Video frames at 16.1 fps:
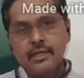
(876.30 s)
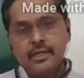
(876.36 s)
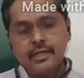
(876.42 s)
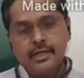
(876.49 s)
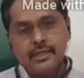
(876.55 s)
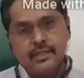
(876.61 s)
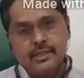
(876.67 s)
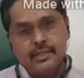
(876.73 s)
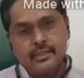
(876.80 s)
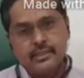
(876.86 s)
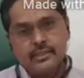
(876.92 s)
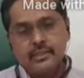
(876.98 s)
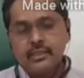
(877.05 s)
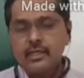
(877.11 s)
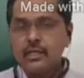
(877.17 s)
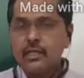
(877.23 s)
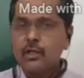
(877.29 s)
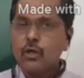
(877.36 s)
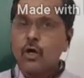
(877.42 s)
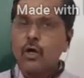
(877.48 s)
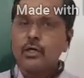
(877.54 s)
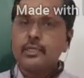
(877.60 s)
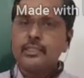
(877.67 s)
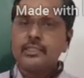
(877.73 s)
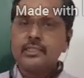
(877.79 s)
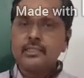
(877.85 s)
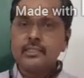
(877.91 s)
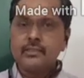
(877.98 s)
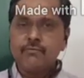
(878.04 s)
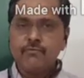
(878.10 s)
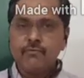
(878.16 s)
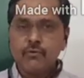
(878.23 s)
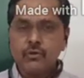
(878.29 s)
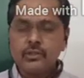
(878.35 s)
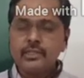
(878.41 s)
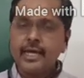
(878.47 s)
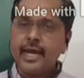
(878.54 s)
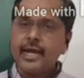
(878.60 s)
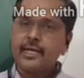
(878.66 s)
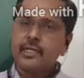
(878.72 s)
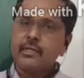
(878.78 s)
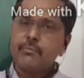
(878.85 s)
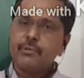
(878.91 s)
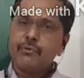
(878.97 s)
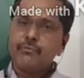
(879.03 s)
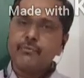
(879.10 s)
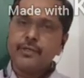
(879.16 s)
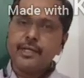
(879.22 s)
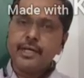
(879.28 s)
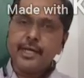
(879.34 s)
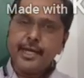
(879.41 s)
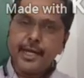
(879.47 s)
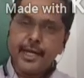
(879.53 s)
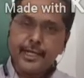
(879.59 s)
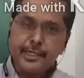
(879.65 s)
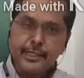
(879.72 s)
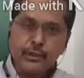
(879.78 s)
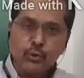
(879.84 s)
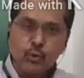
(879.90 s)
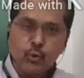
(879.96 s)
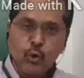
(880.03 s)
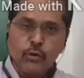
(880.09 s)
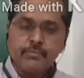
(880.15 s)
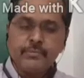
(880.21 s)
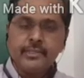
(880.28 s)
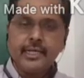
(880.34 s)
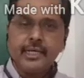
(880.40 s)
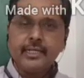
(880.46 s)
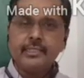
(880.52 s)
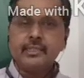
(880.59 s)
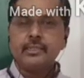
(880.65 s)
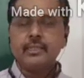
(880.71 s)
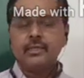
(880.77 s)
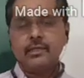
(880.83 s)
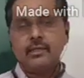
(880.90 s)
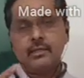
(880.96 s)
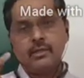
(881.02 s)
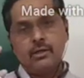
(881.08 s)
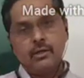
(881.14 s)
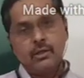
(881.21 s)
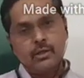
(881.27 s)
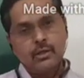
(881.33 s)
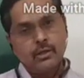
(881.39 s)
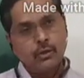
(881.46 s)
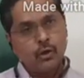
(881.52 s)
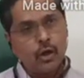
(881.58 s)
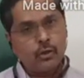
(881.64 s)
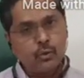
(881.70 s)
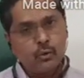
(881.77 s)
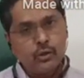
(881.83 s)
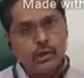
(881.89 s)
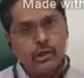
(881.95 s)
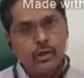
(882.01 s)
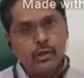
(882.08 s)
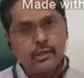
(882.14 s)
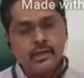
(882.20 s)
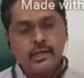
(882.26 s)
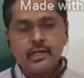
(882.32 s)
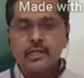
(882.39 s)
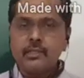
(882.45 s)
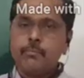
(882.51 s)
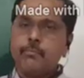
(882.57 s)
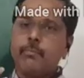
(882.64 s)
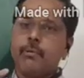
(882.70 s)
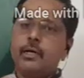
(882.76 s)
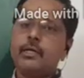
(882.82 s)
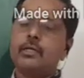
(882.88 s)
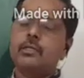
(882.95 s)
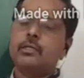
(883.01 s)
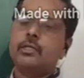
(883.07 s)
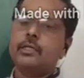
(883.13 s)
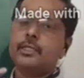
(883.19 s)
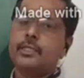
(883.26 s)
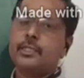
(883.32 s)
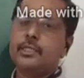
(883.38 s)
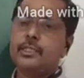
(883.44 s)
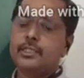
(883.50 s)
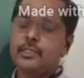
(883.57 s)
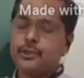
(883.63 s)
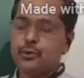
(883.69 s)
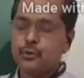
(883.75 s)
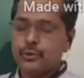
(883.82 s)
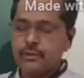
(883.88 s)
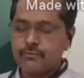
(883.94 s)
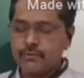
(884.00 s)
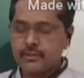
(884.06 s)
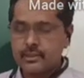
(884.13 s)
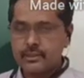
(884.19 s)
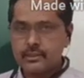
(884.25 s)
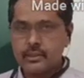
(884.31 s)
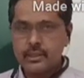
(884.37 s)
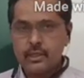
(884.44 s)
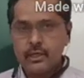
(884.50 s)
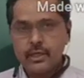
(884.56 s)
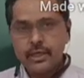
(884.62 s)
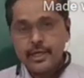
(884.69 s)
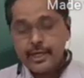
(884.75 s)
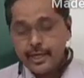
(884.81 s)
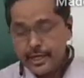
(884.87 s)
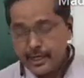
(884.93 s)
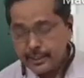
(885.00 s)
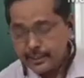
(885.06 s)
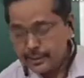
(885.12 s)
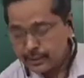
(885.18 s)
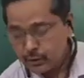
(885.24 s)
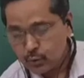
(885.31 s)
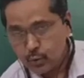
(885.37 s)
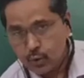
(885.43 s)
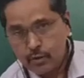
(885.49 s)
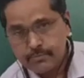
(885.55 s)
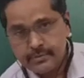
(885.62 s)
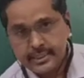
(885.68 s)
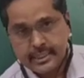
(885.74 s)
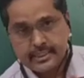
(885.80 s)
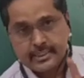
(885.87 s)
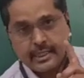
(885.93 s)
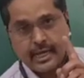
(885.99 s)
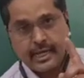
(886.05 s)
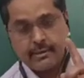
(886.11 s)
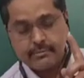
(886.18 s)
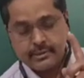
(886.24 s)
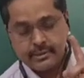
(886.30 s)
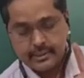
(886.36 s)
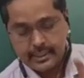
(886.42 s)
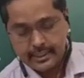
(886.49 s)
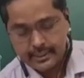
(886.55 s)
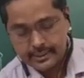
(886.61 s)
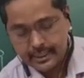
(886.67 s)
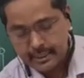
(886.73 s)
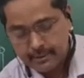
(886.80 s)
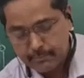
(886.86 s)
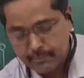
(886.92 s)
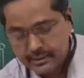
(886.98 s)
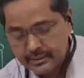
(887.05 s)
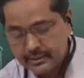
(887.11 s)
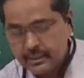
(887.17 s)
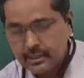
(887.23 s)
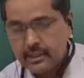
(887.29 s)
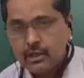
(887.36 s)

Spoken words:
it is a long distance force acting between any two objects, not only on Earth but in this universe. Any two objects I am saying, that means